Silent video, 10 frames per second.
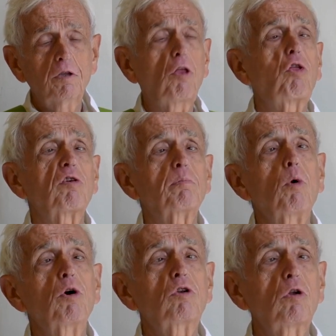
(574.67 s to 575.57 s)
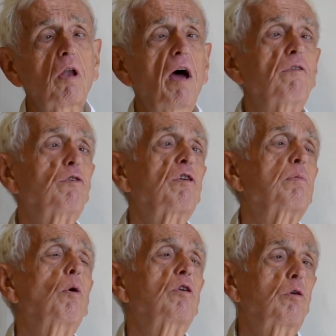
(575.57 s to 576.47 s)
That there's more to life, or
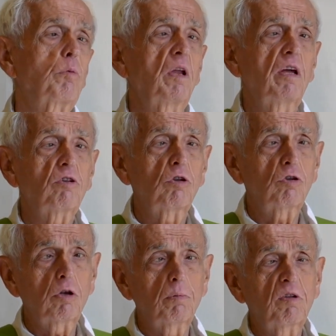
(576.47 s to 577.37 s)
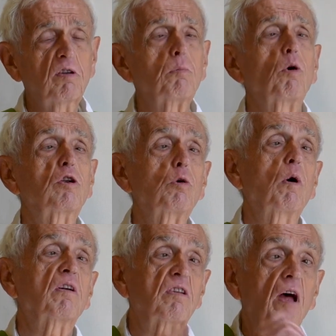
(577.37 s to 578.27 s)
there's more to relationships, there's more
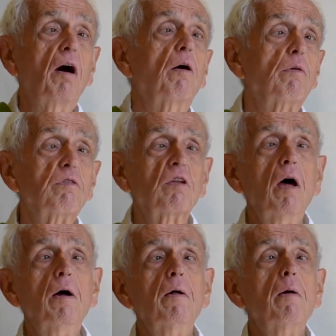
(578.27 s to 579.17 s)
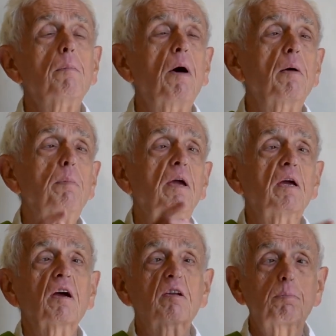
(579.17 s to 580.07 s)
to ourselves by
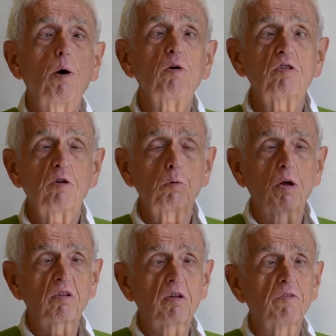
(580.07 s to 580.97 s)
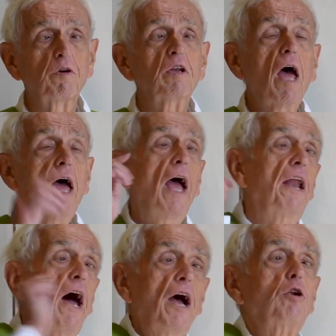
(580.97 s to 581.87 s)
being exposed to what's different.
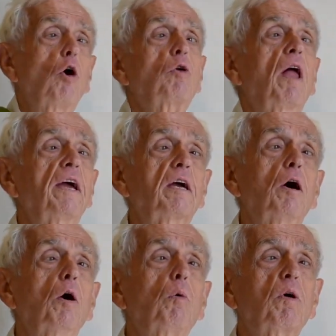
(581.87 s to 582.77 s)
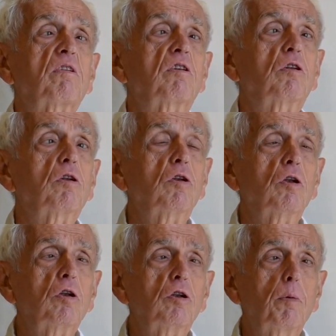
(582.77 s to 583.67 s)
And I don't like what's
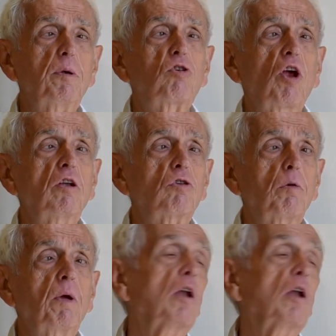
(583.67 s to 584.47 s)
to be changed in me.